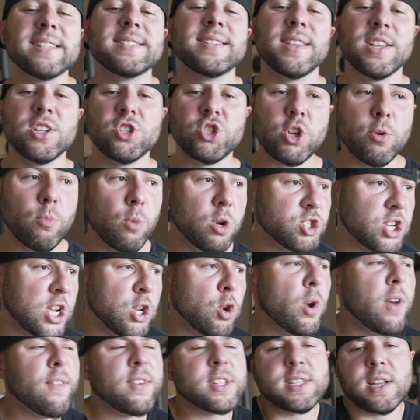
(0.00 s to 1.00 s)
to the gym, which I
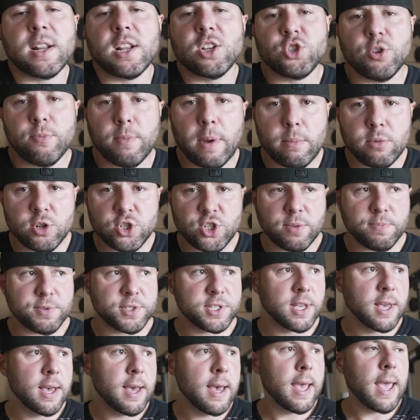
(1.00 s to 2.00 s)
do have a ton of gym
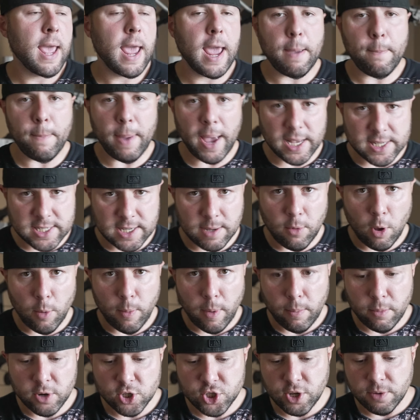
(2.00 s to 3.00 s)
memberships and basketball
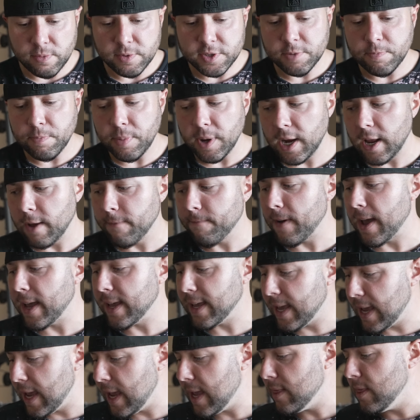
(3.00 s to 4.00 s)
memberships. But if I
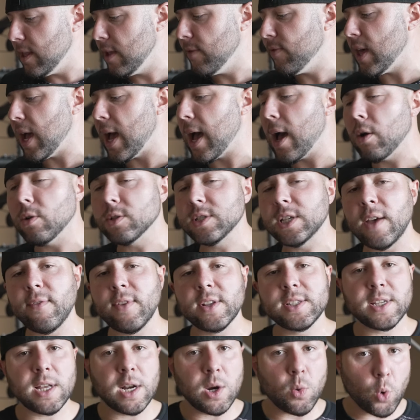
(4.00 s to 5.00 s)
can't leave the house, I have
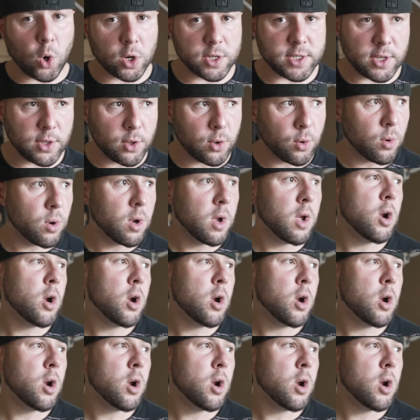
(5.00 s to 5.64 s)
a ton of work to do.